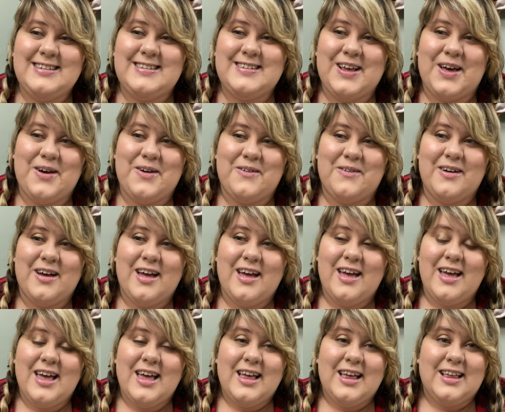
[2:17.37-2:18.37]
So
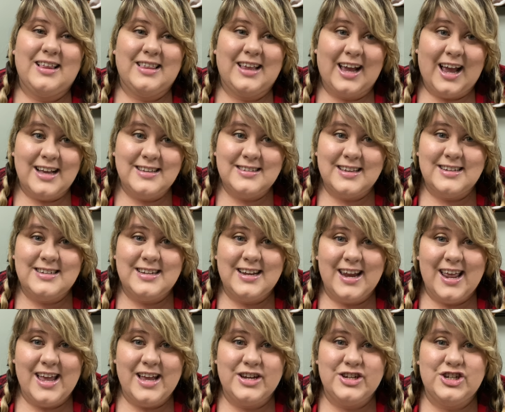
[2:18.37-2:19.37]
like I said,
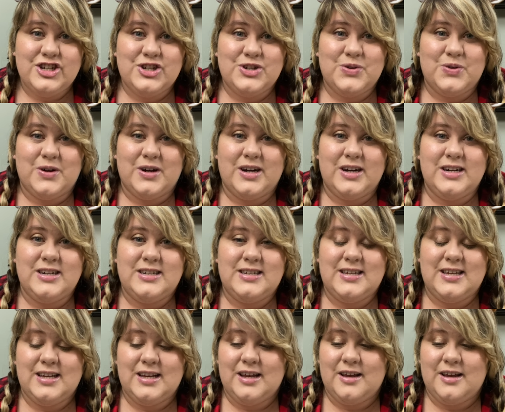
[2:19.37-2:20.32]
today is short.